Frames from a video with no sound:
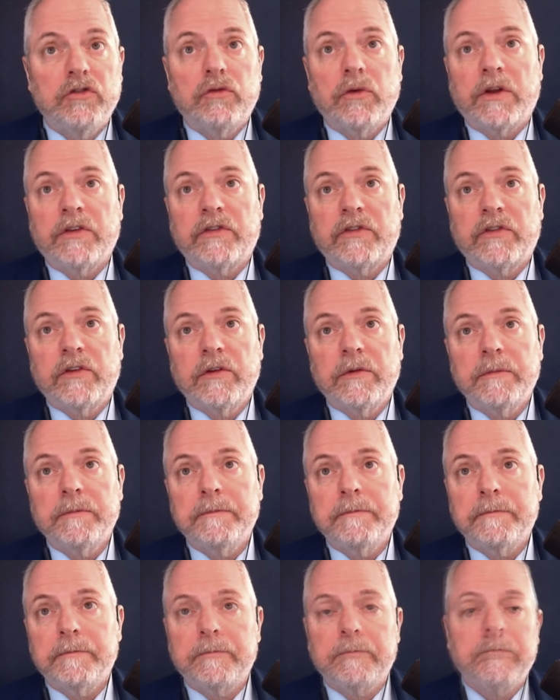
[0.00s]
trust.
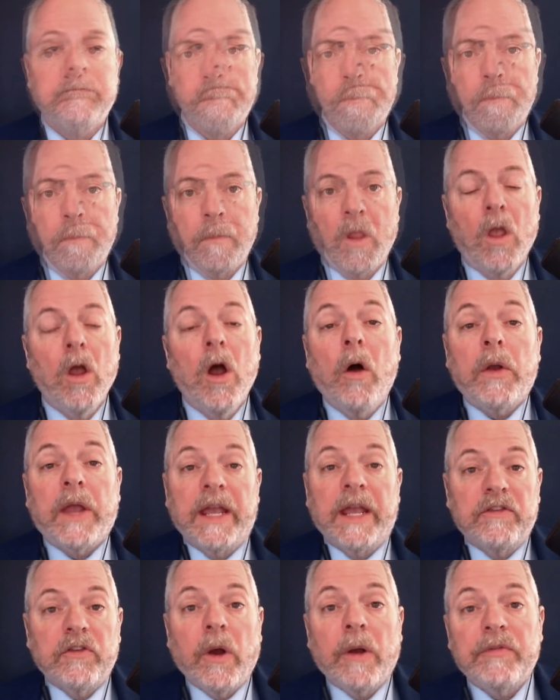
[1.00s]

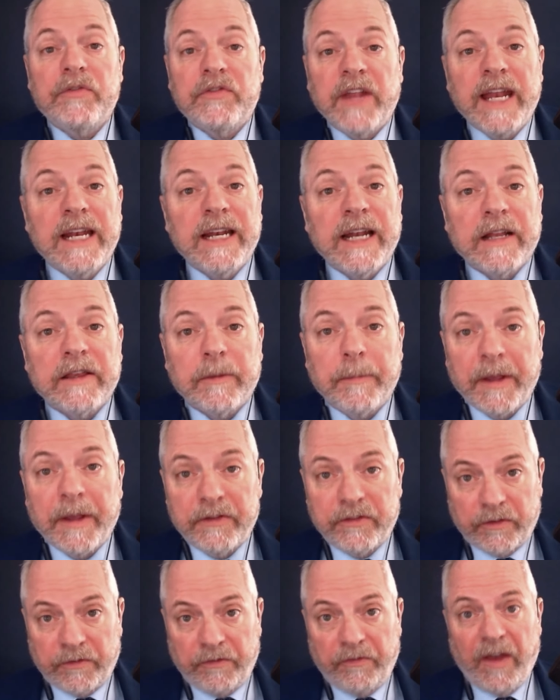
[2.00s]
Okay, so I've stated out the
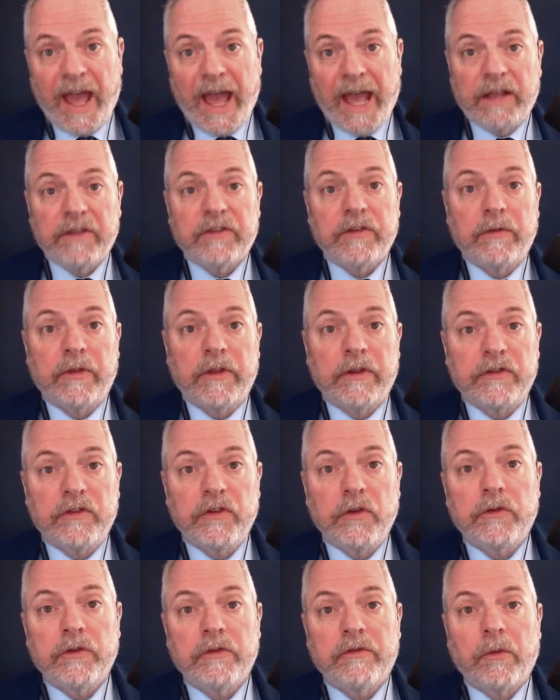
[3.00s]
basic facts of this
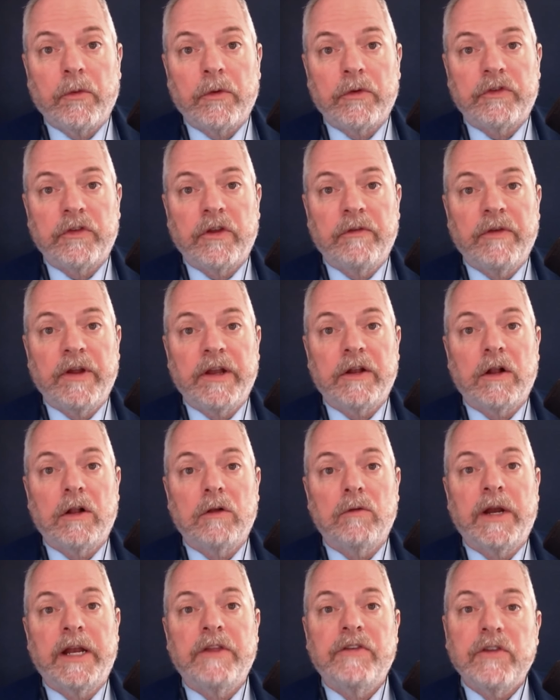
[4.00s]
use of force event
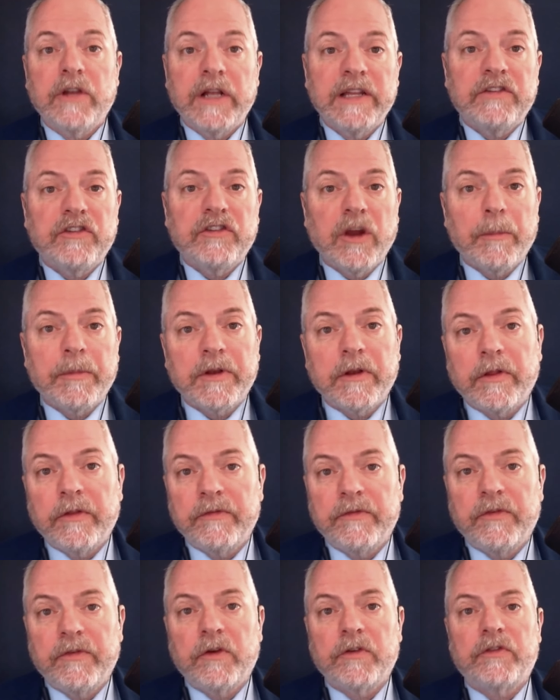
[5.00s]
already. So let's jump into the
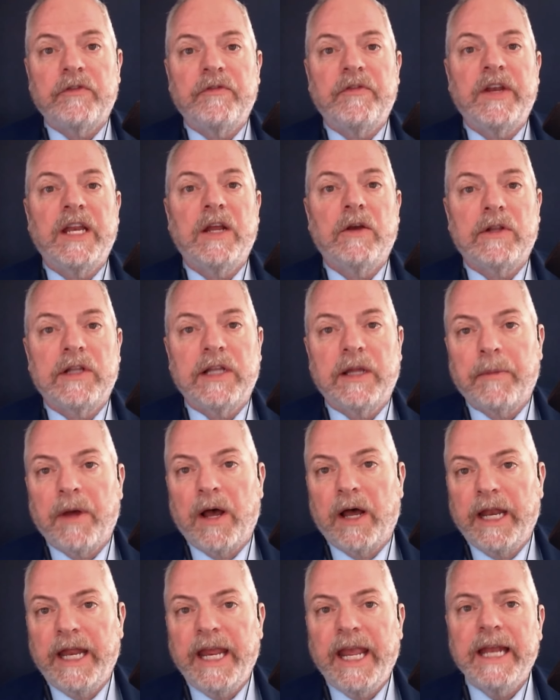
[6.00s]
first video clip
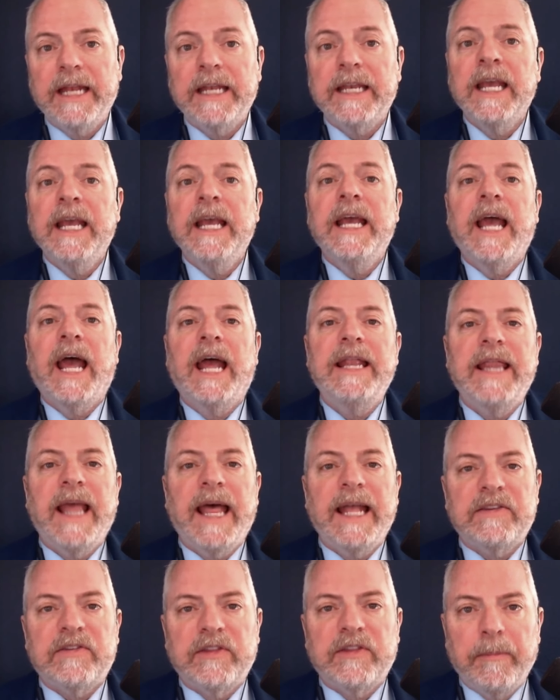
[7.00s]
on hand. And
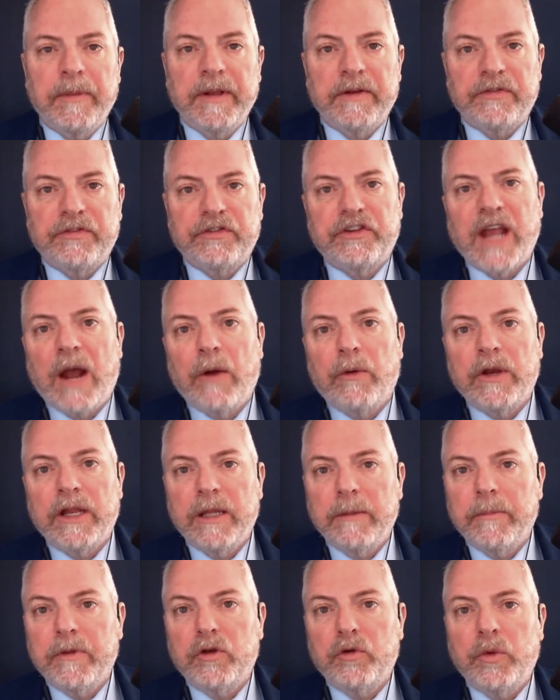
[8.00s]
that's the bit of
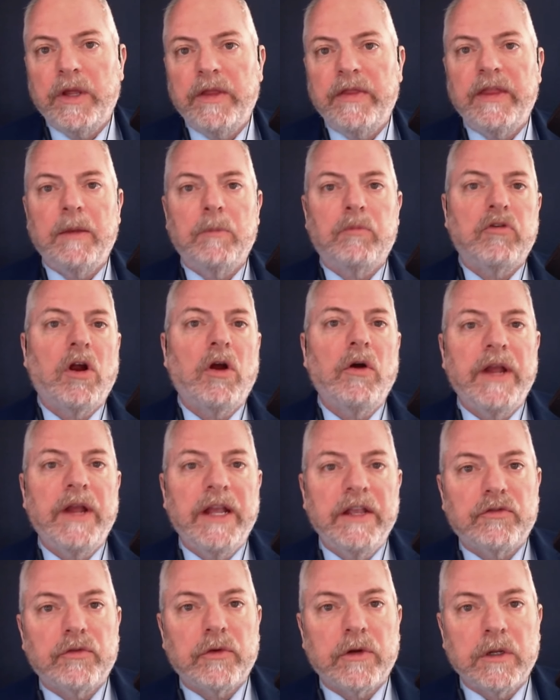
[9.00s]
shouting between the pro
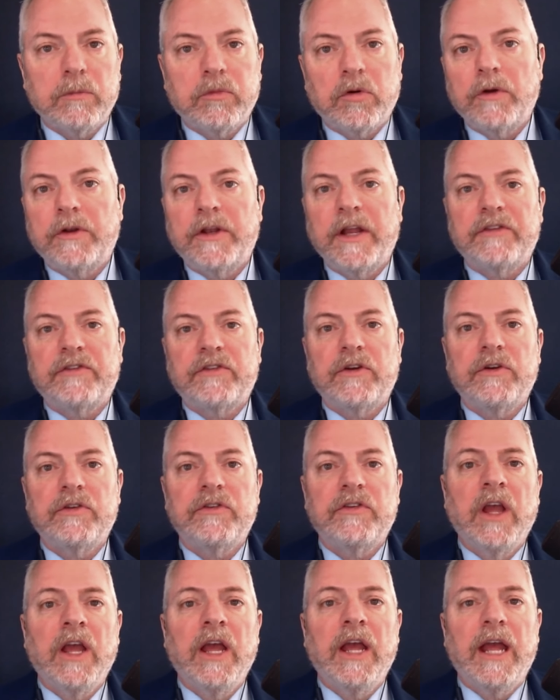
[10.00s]
Israel
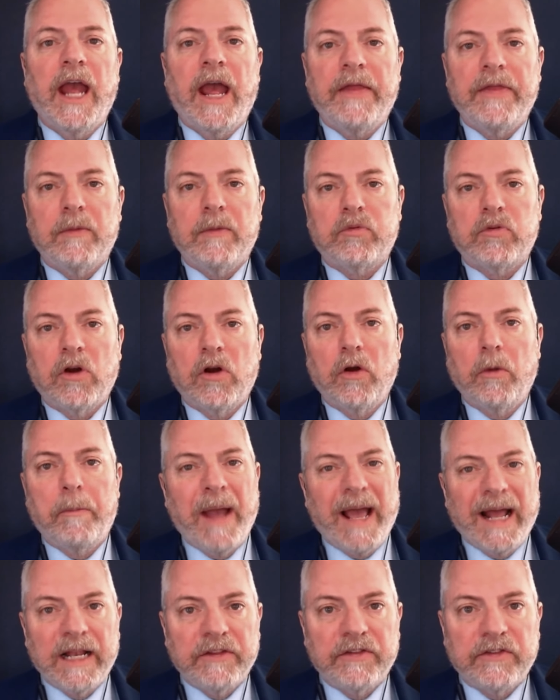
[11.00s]
protesters and the pro
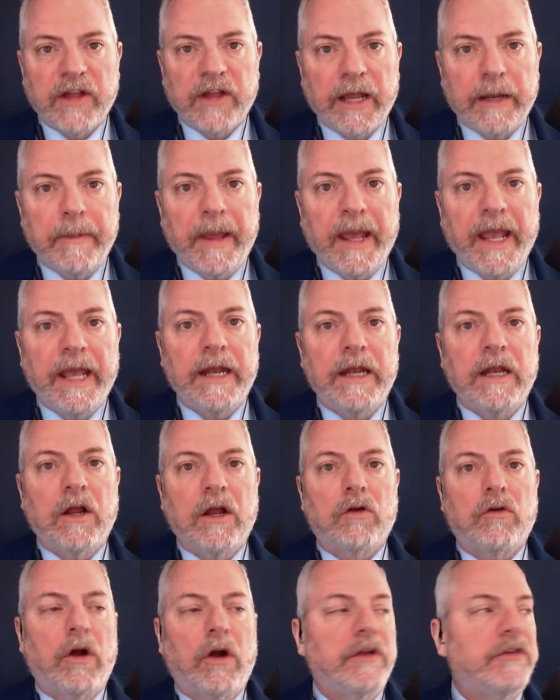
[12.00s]
Palestine man
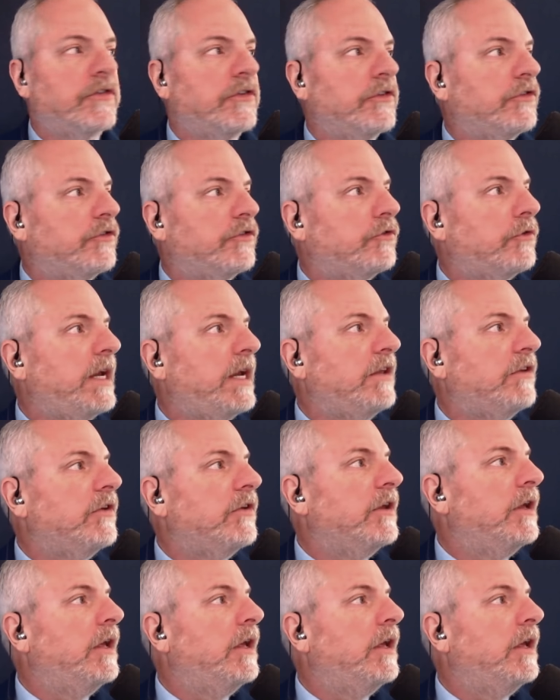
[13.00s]
across the street.